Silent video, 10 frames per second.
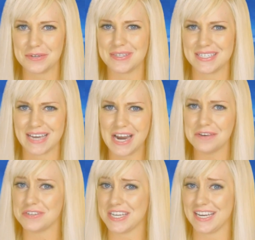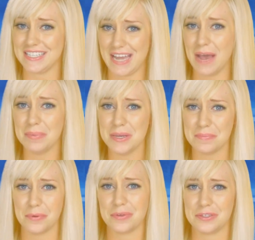so it's kind of just like a
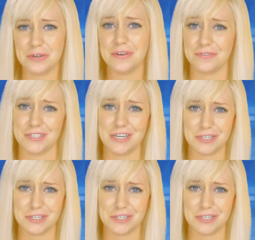tablet, but with 2 different